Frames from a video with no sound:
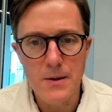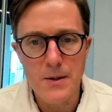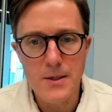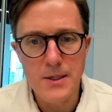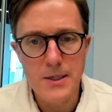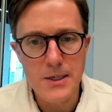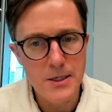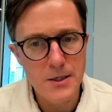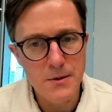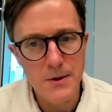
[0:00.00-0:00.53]
the
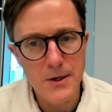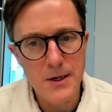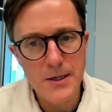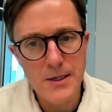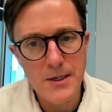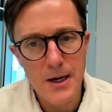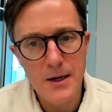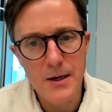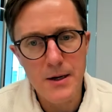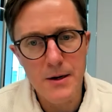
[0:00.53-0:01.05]
C-suite
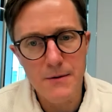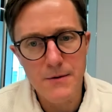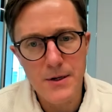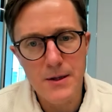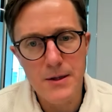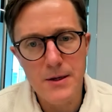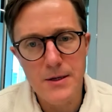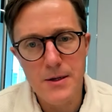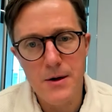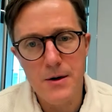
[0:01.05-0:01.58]
executives in
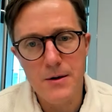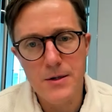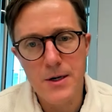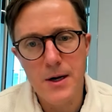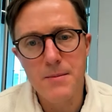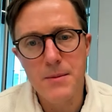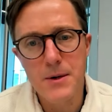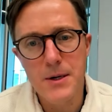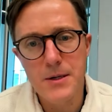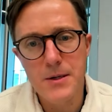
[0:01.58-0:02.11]
these large
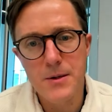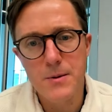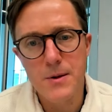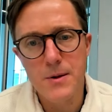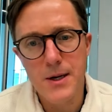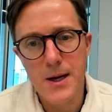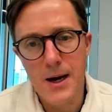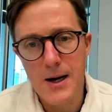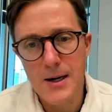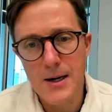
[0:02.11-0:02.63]
companies who
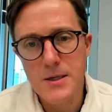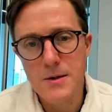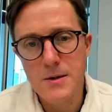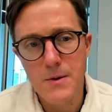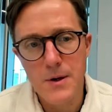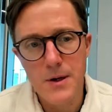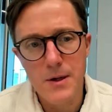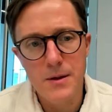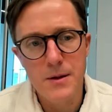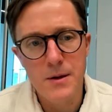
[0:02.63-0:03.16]
are tasked
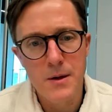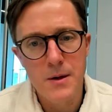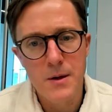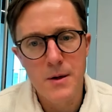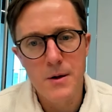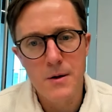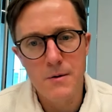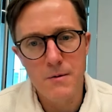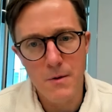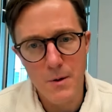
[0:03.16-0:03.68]
with
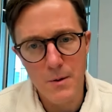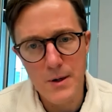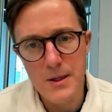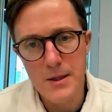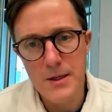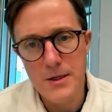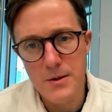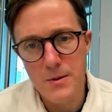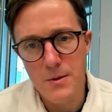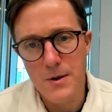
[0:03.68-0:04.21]
growing
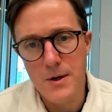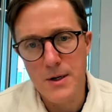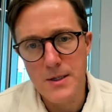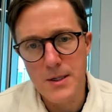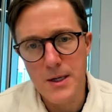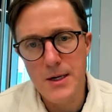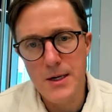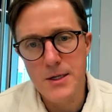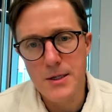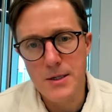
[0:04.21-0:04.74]
these
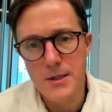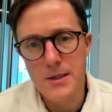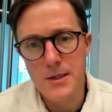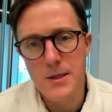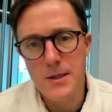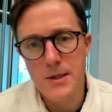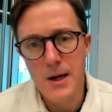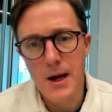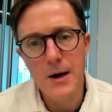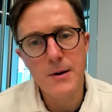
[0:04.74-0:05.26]
organizations,
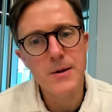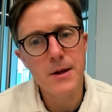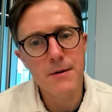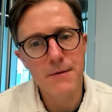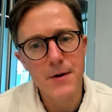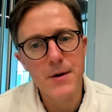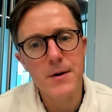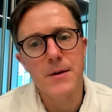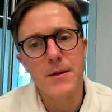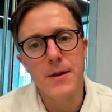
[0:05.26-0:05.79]
how
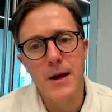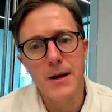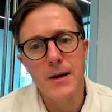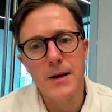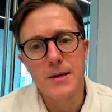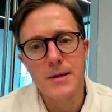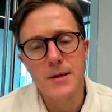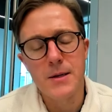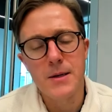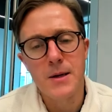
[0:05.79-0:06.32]
difficult that
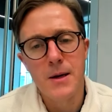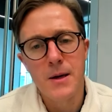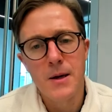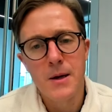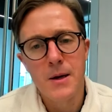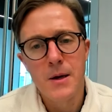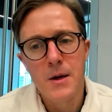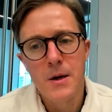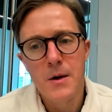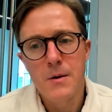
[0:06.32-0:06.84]
is.
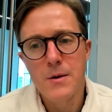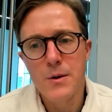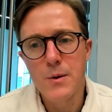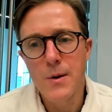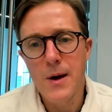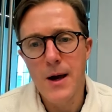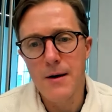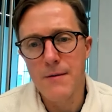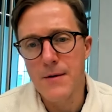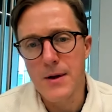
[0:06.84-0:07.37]
You
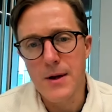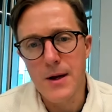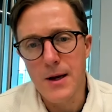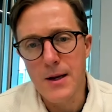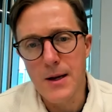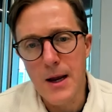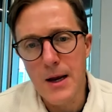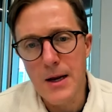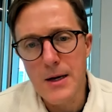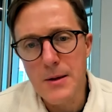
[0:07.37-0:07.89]
have a, an
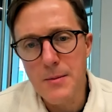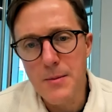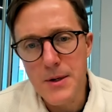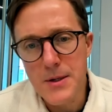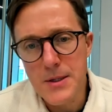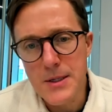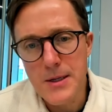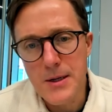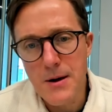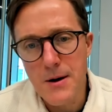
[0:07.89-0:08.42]
eighty
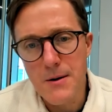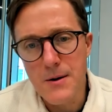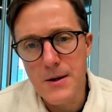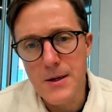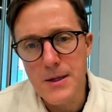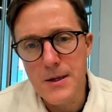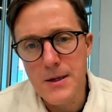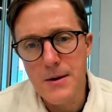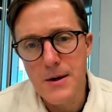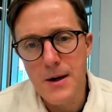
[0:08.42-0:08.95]
billion dollars a
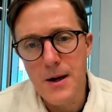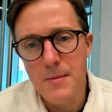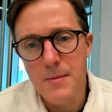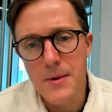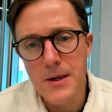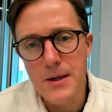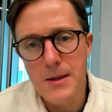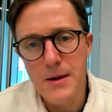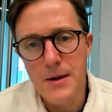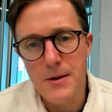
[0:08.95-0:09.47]
year
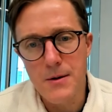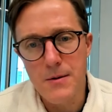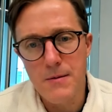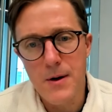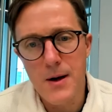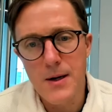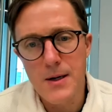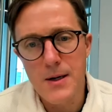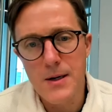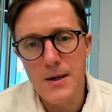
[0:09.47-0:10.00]
company that you're
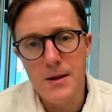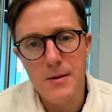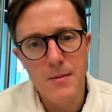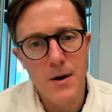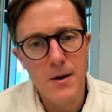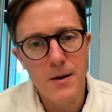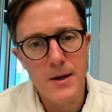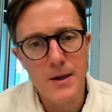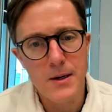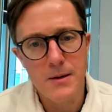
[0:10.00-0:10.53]
running, and the
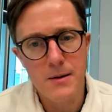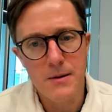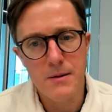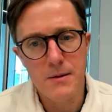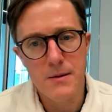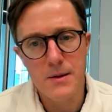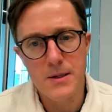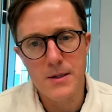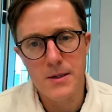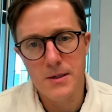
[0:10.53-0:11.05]
market
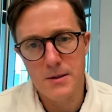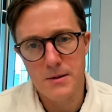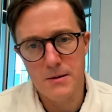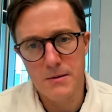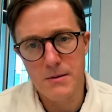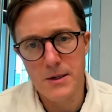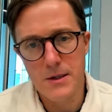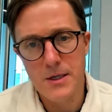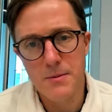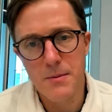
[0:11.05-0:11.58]
is
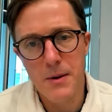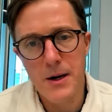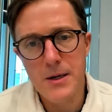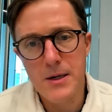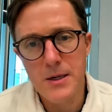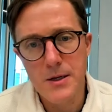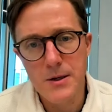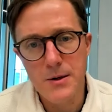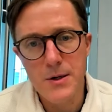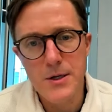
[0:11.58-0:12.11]

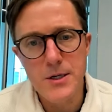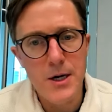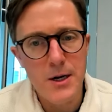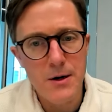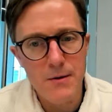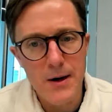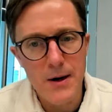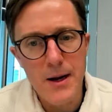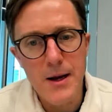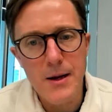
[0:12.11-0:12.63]
expecting you to
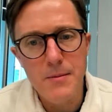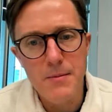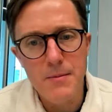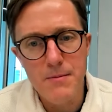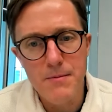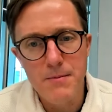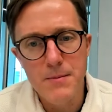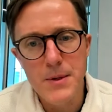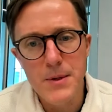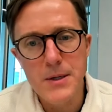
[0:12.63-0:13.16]
generate eight
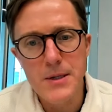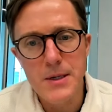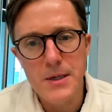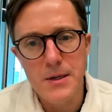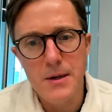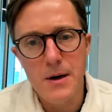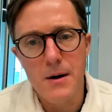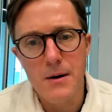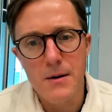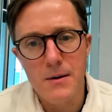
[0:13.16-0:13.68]
billion
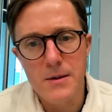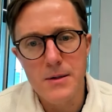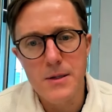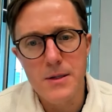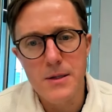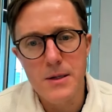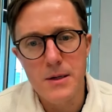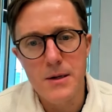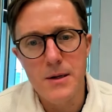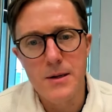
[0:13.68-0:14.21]
dollars
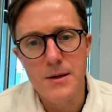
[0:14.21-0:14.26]
in